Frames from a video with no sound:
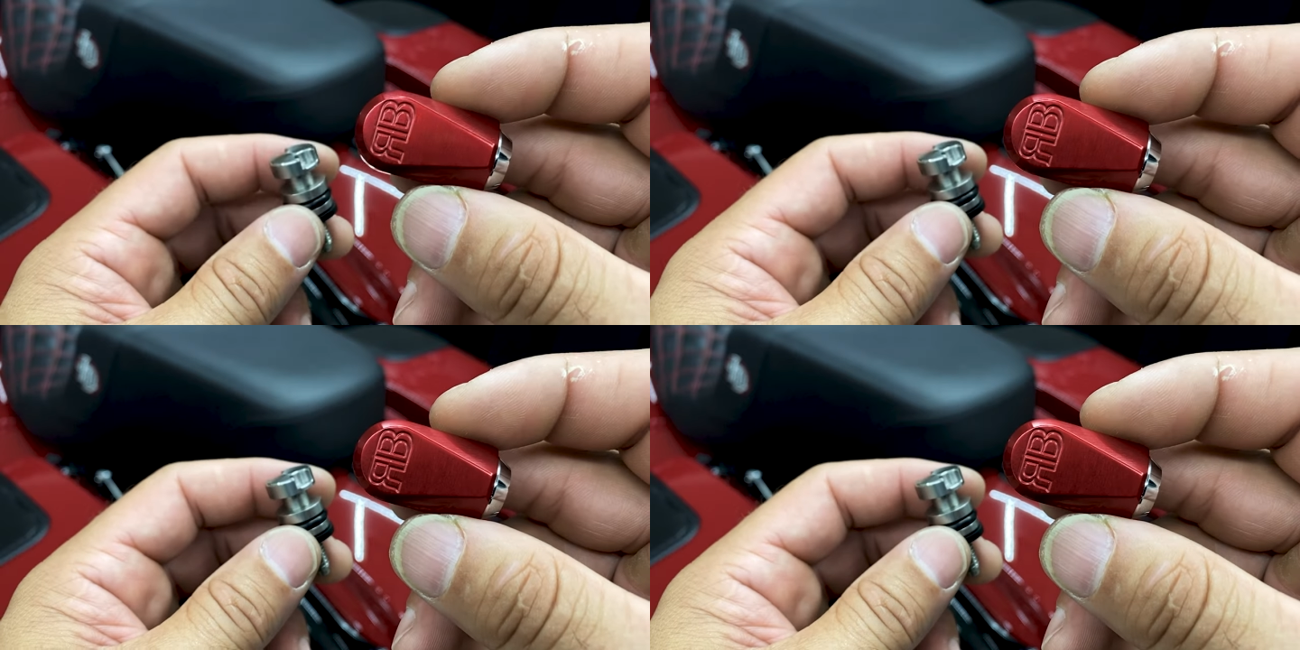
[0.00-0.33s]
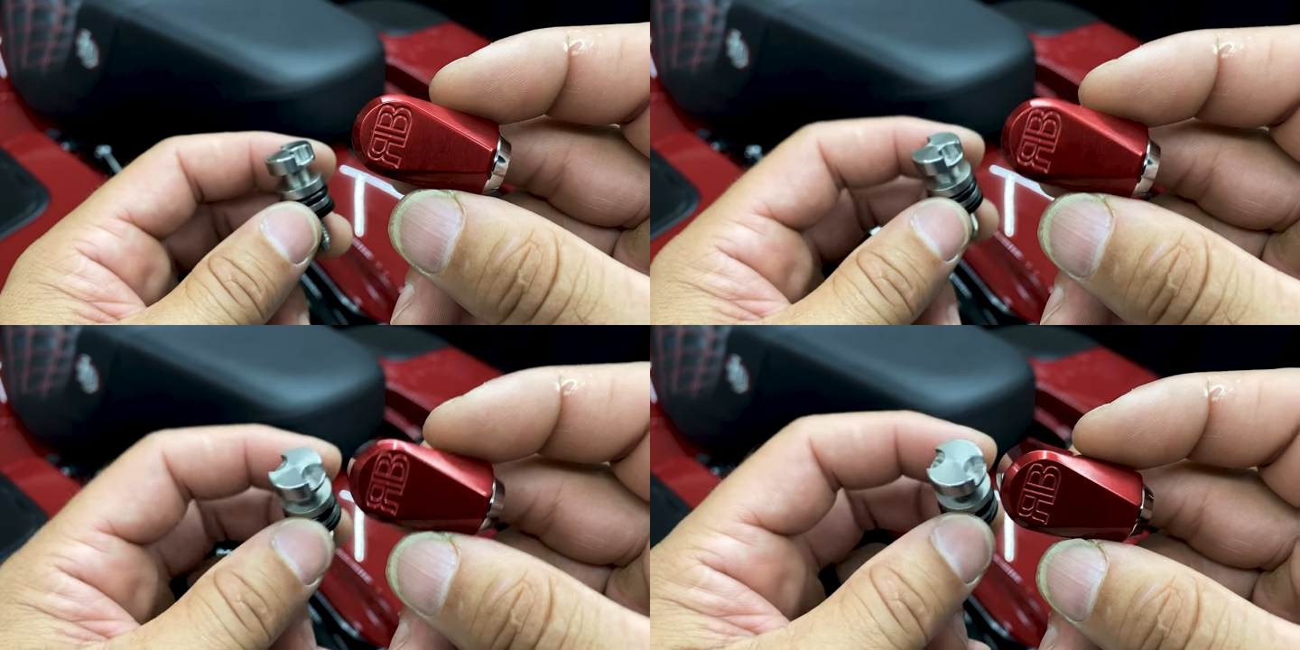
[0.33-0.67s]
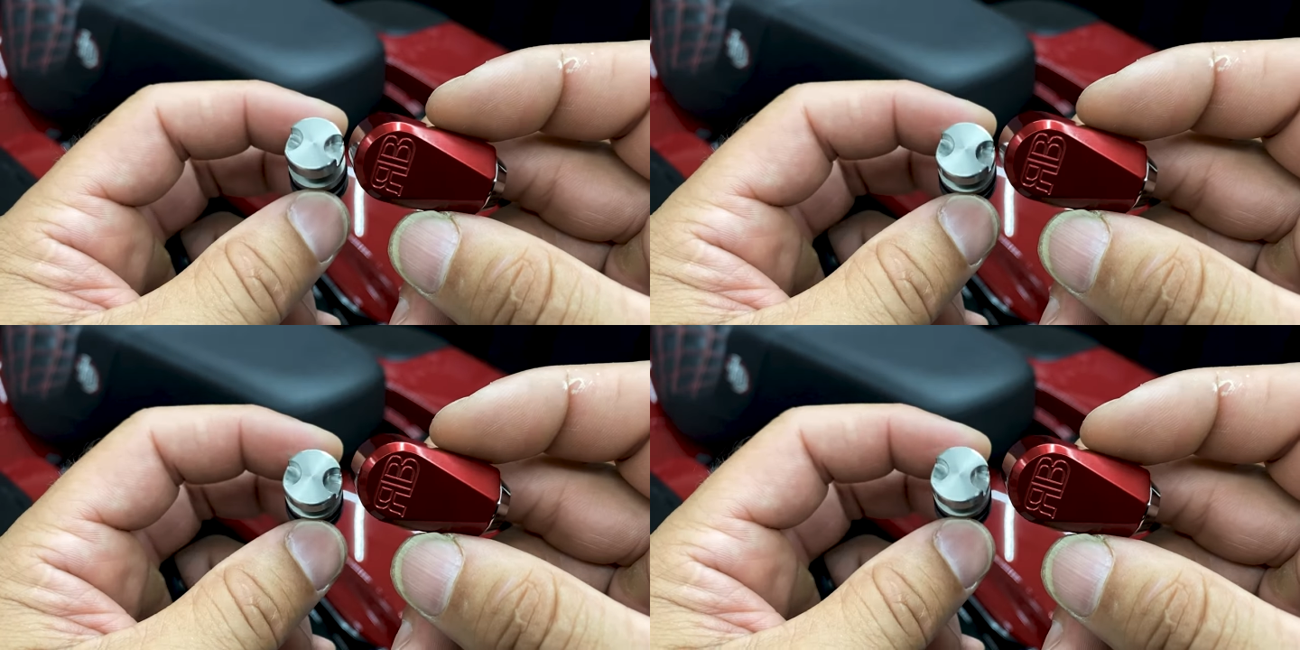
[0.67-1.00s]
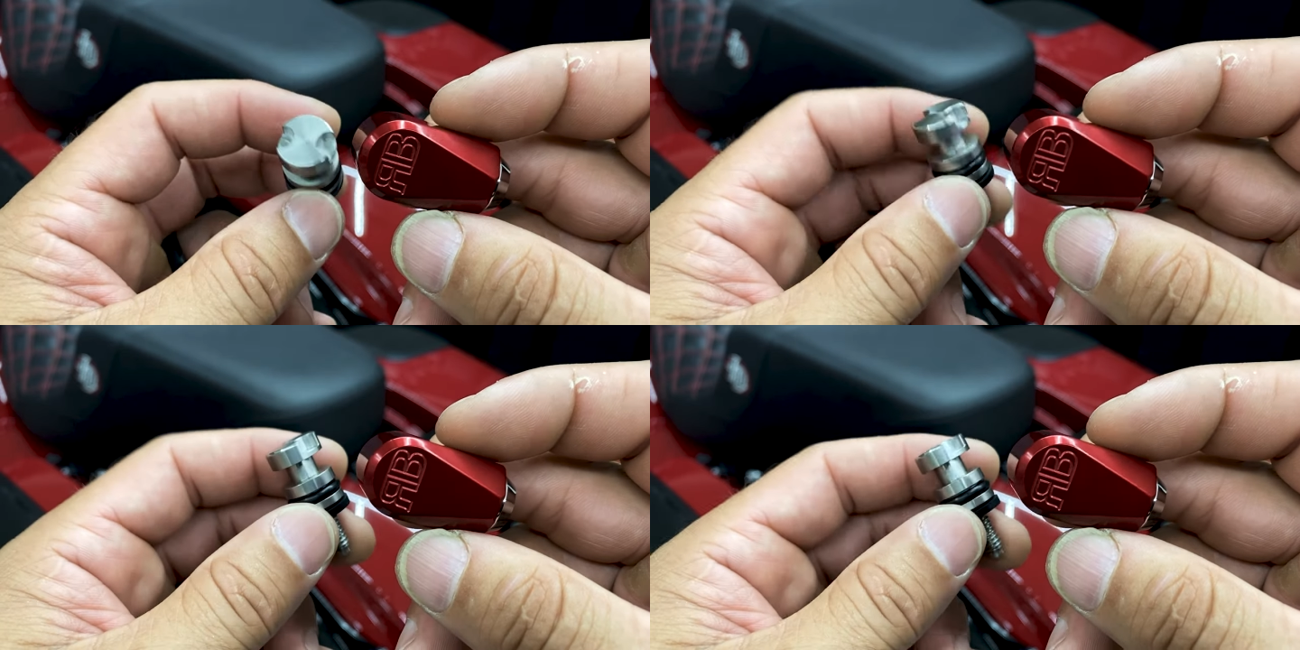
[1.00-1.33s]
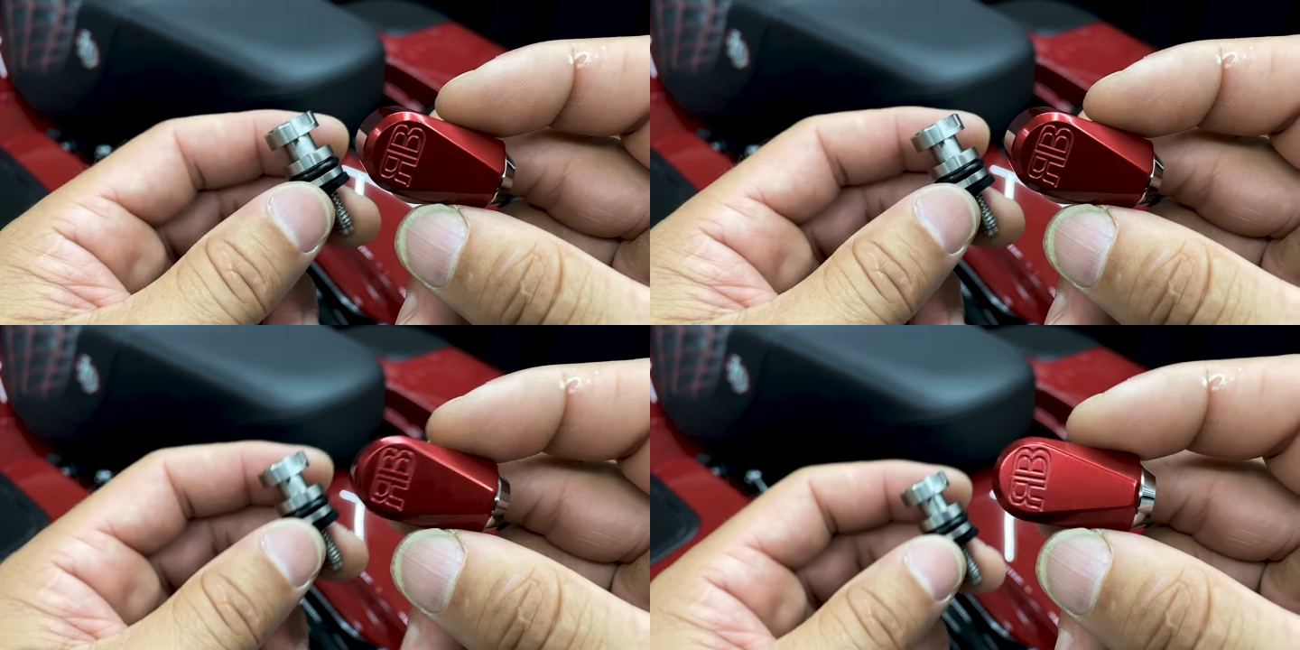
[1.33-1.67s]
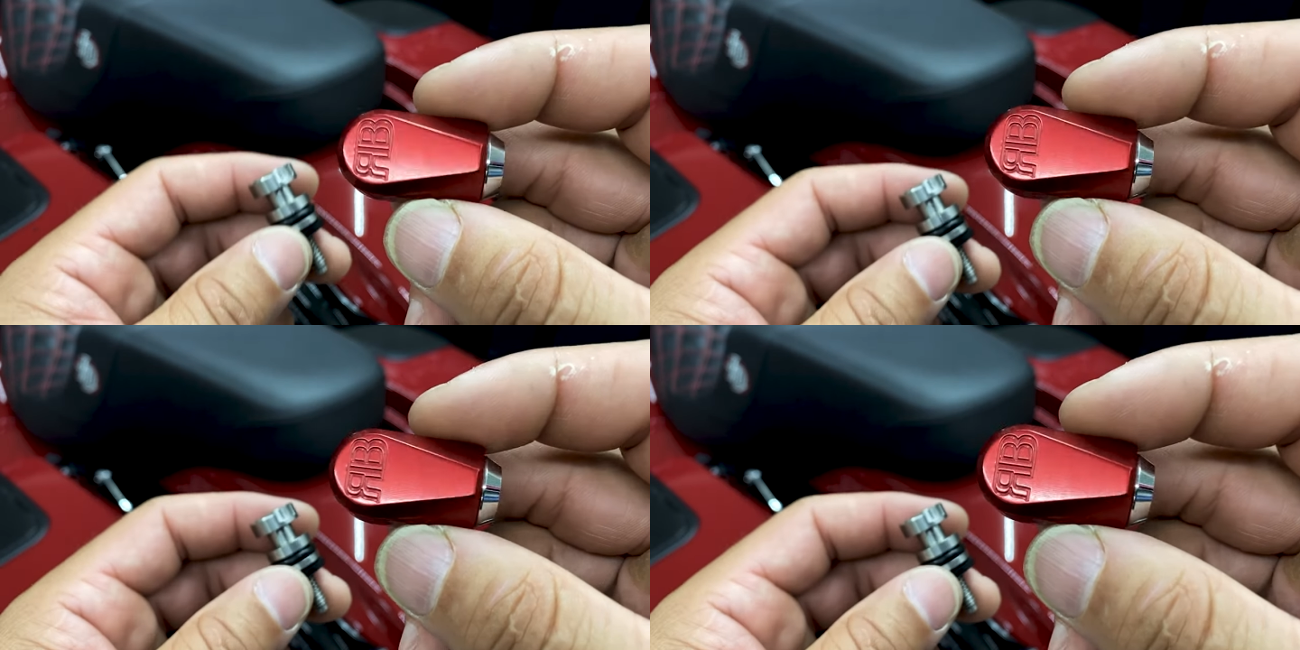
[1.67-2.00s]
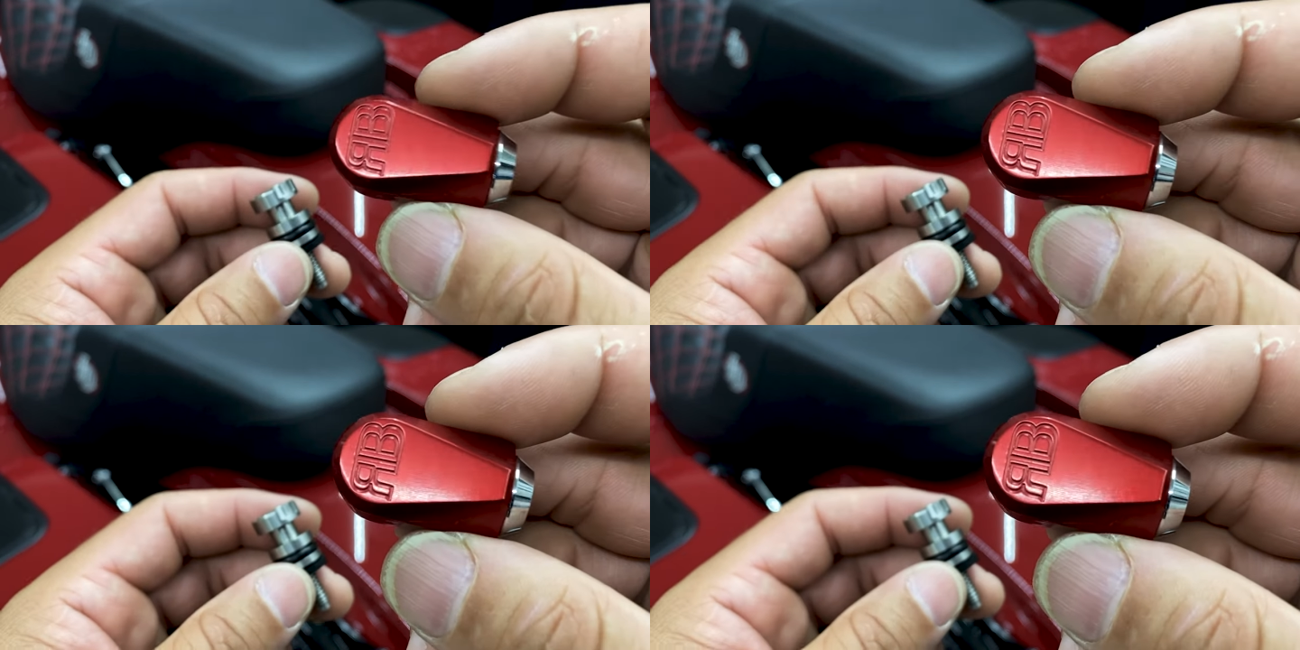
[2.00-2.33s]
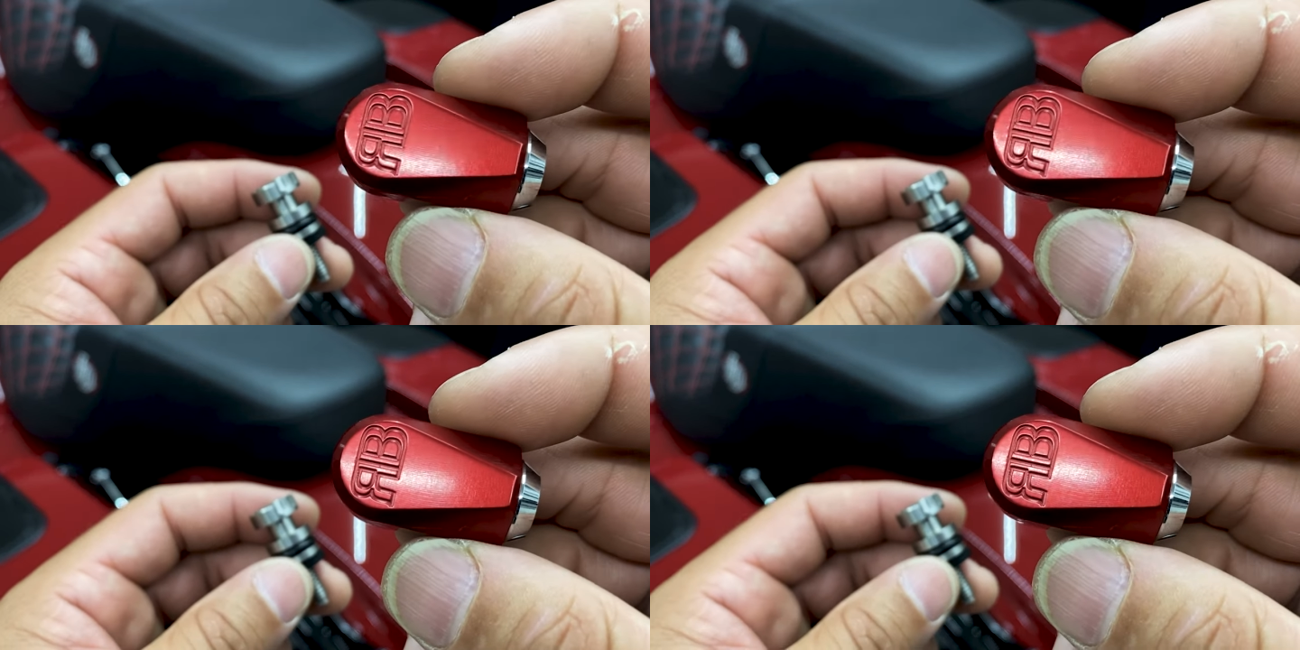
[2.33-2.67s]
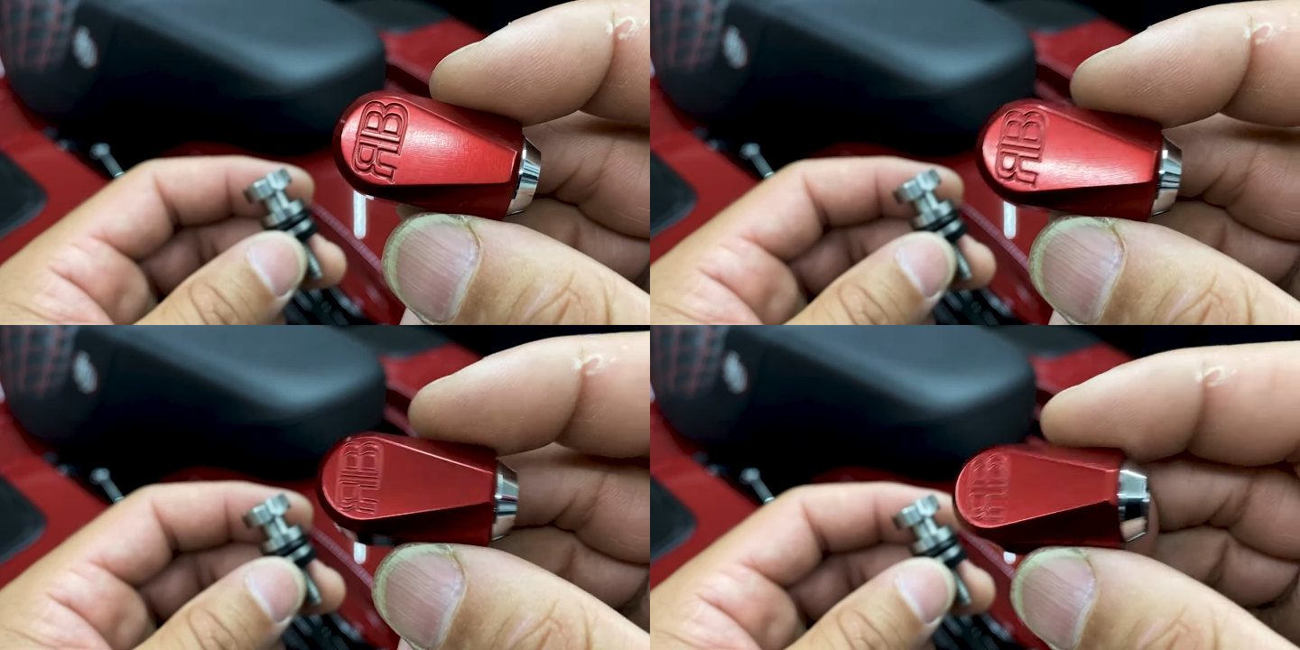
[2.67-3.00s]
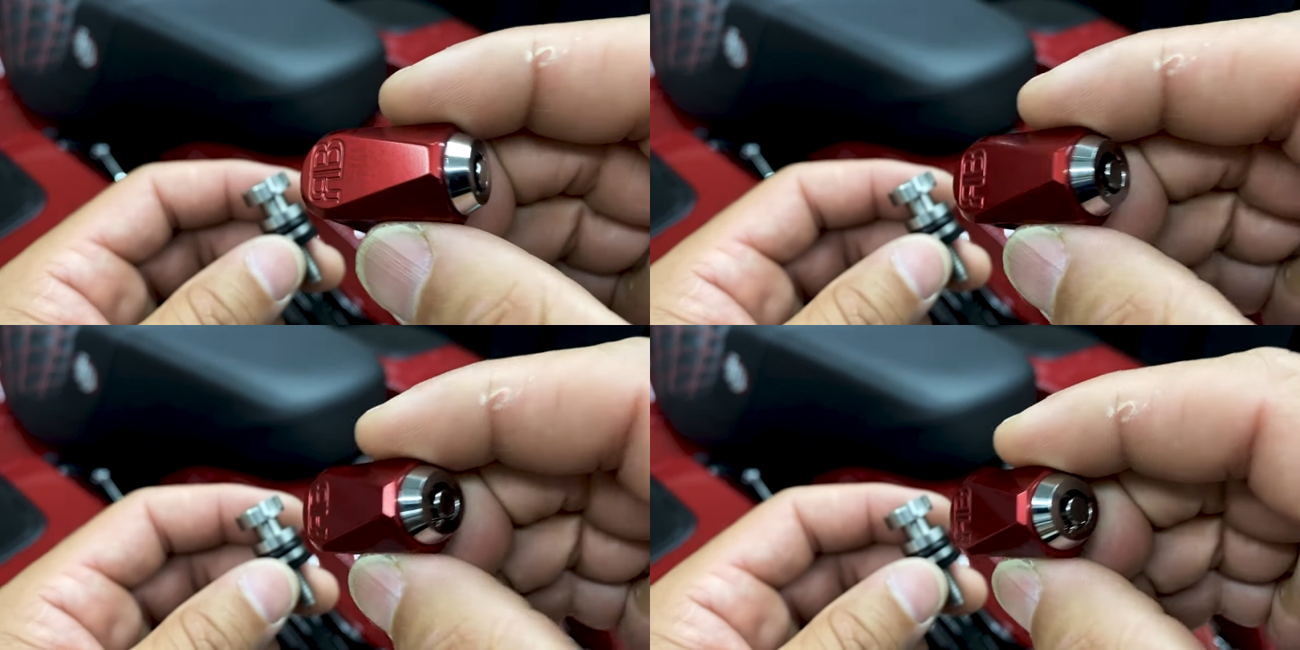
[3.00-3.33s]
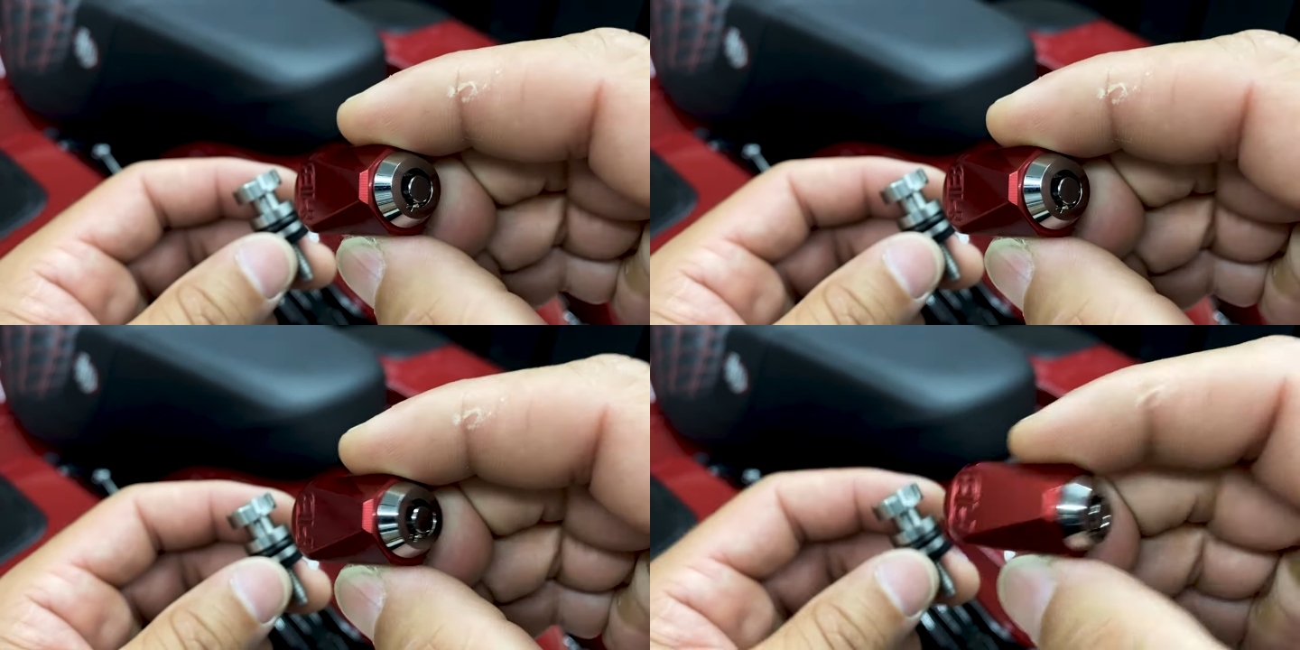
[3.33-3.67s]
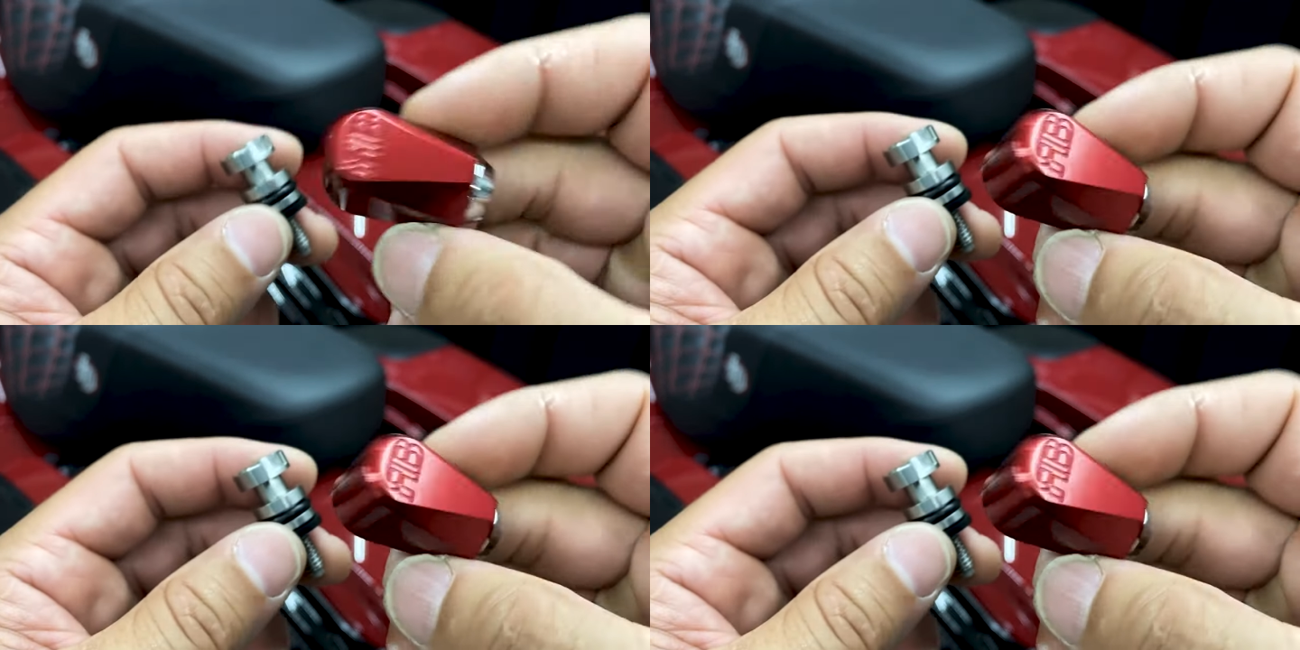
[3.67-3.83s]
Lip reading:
[unreadable: no face in view]